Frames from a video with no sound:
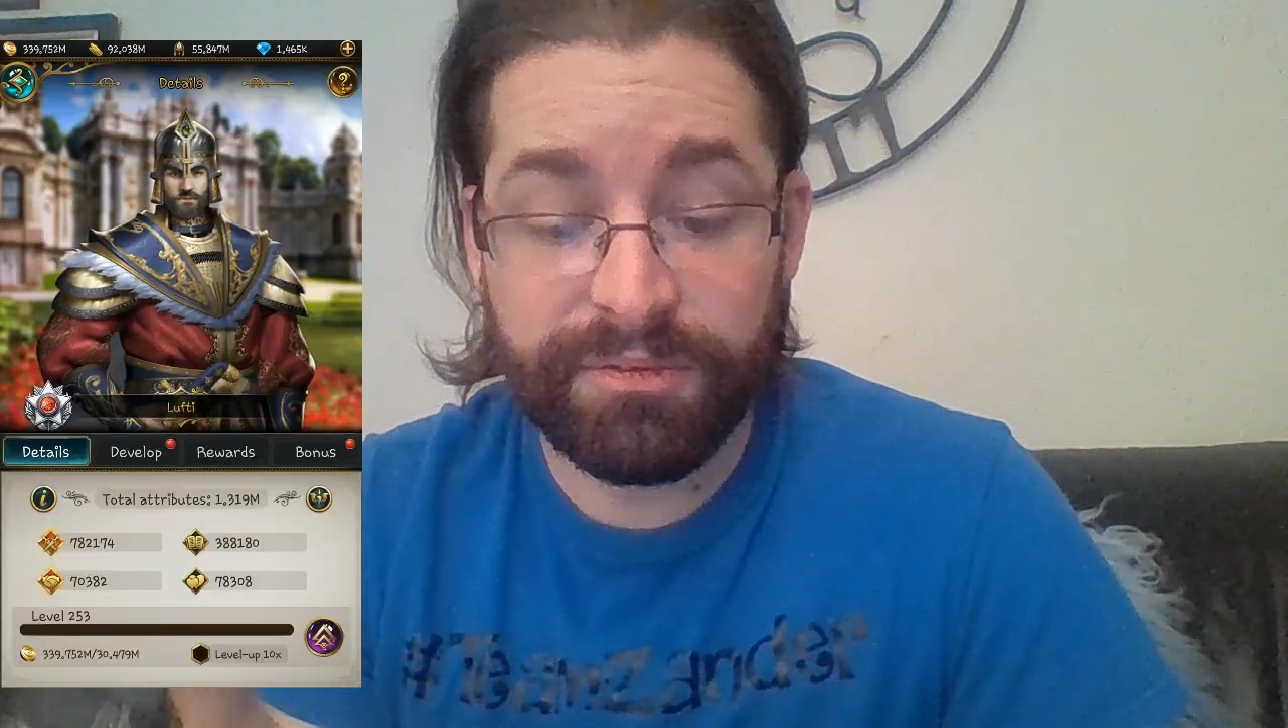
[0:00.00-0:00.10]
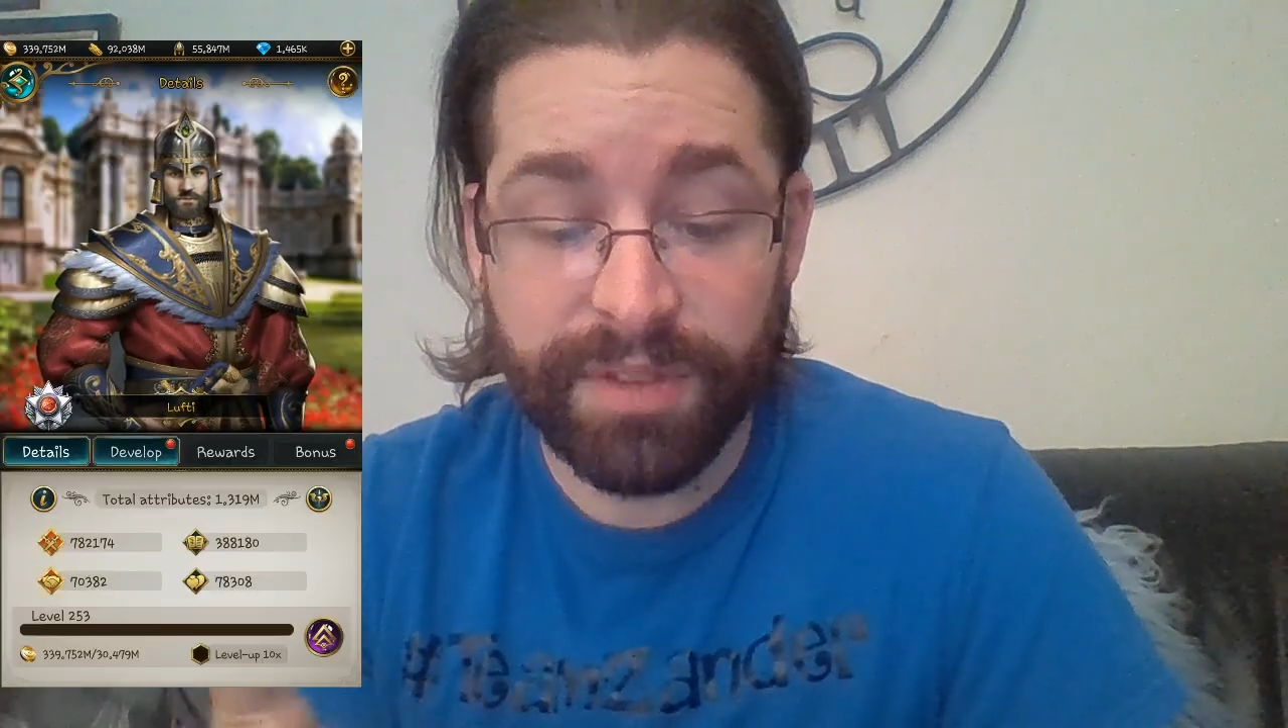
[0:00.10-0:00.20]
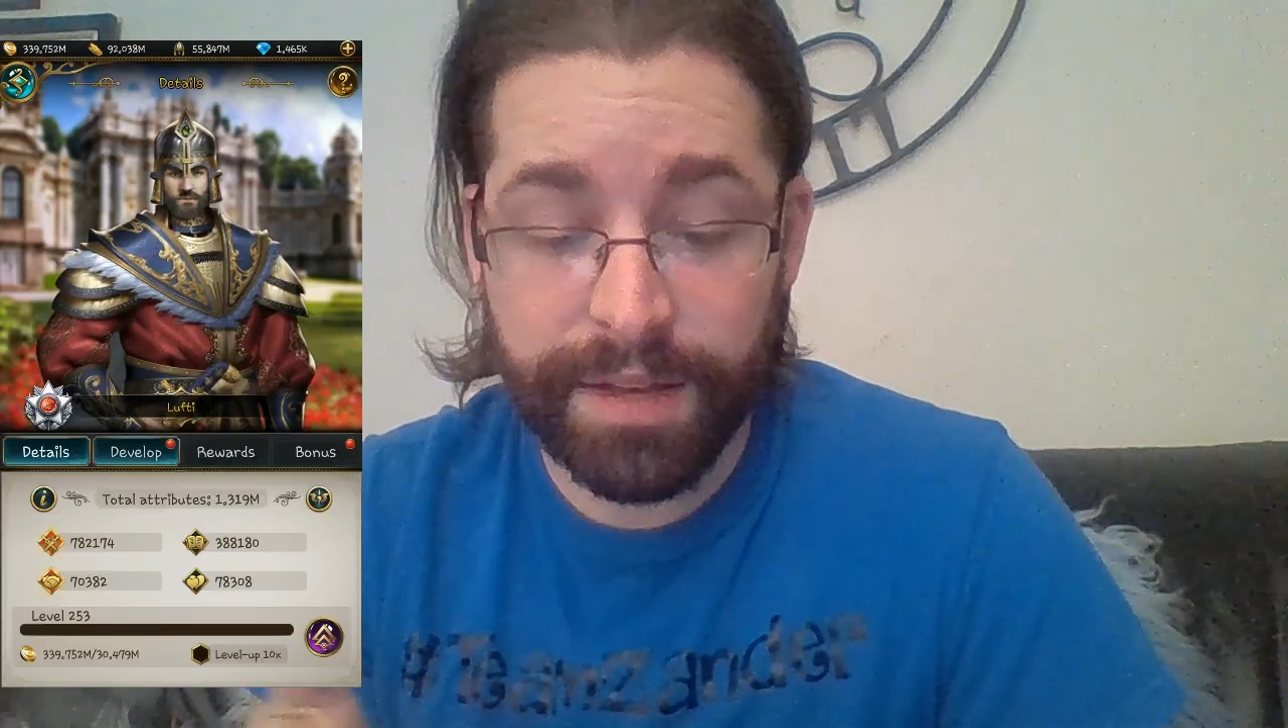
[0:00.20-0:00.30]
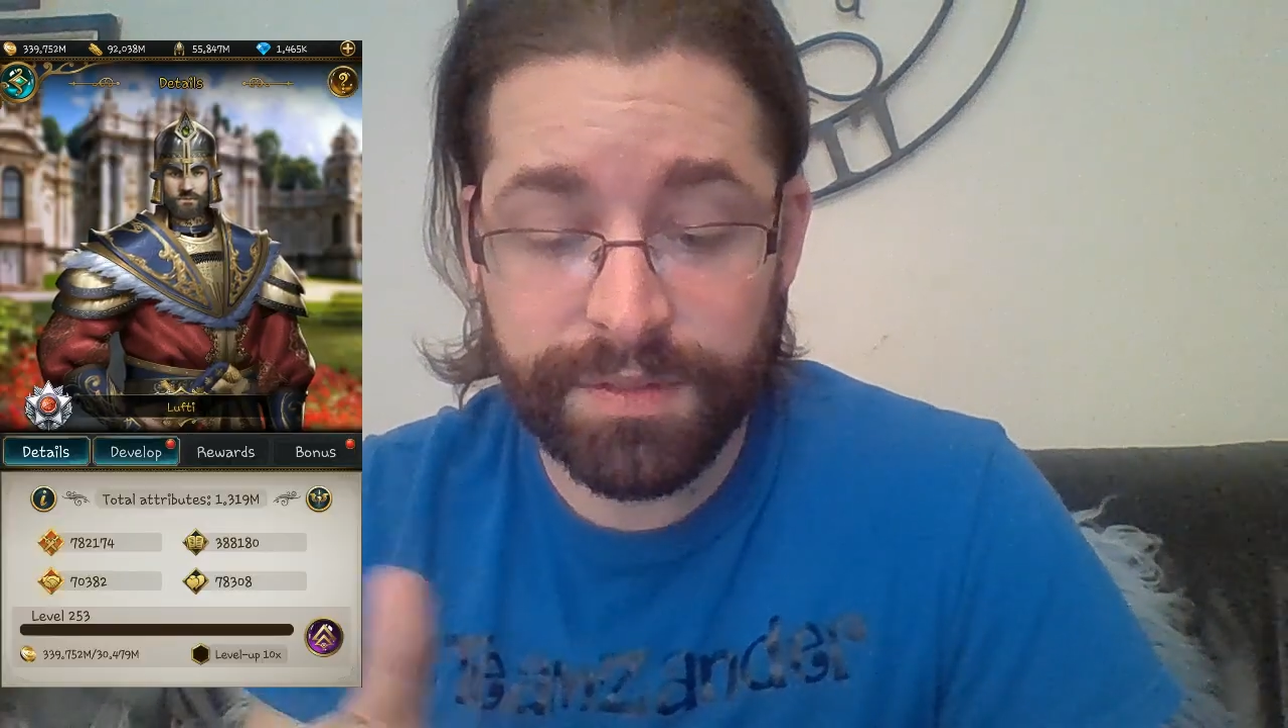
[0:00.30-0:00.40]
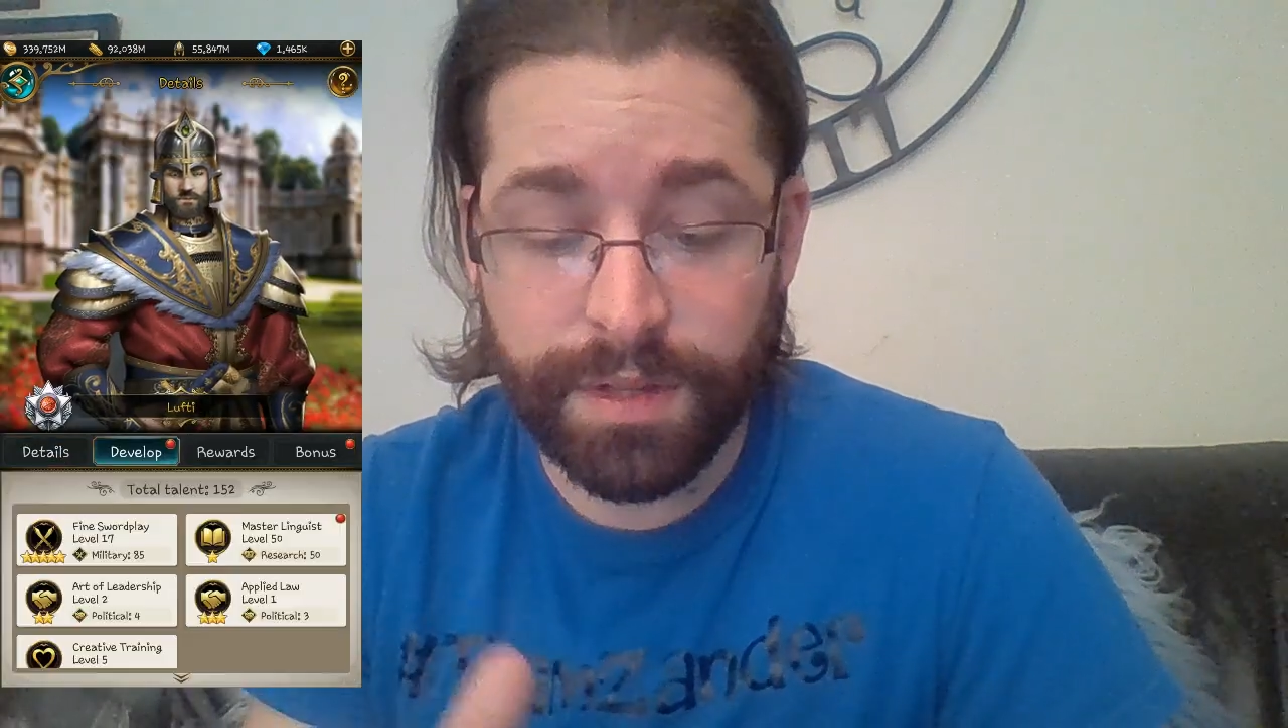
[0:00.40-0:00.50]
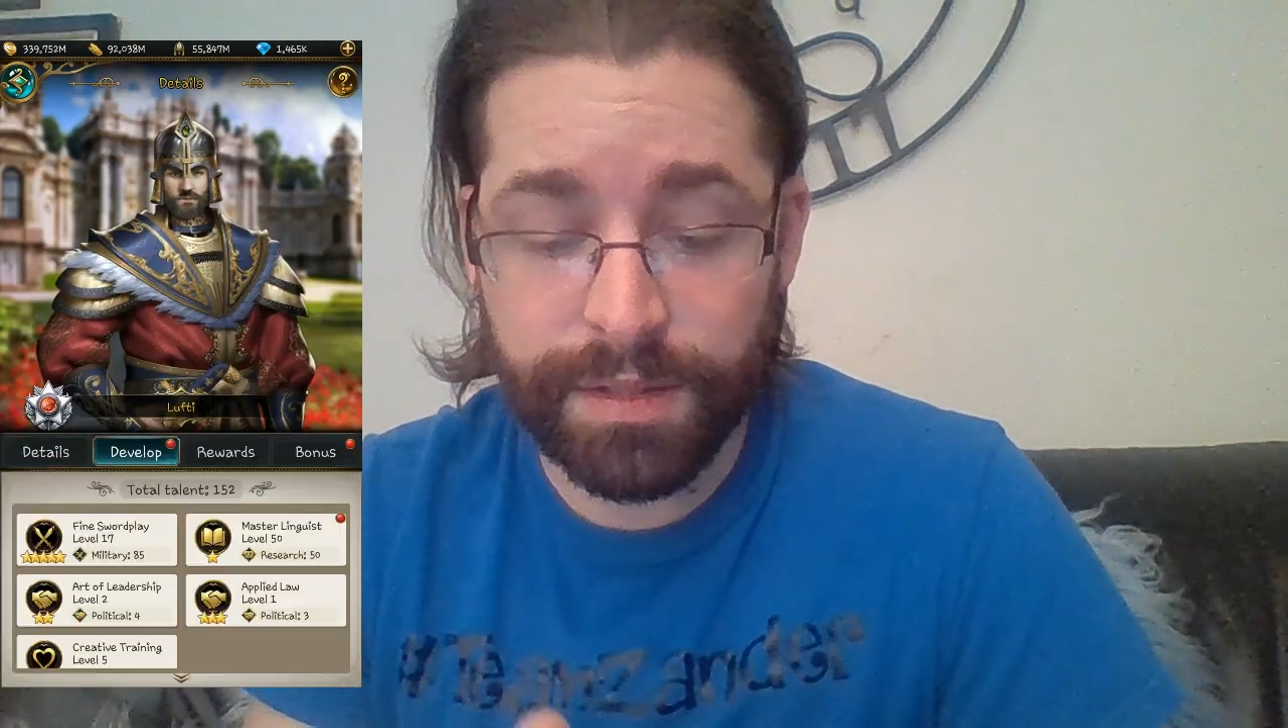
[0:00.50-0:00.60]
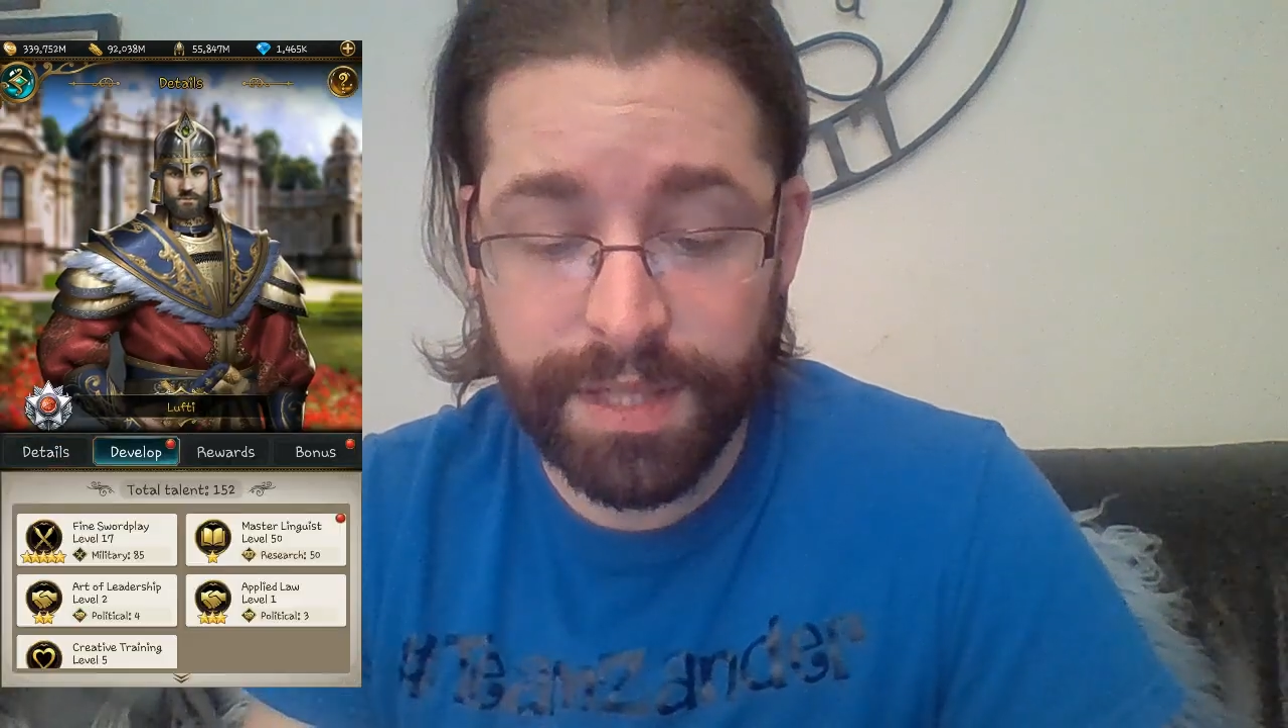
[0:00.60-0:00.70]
5-star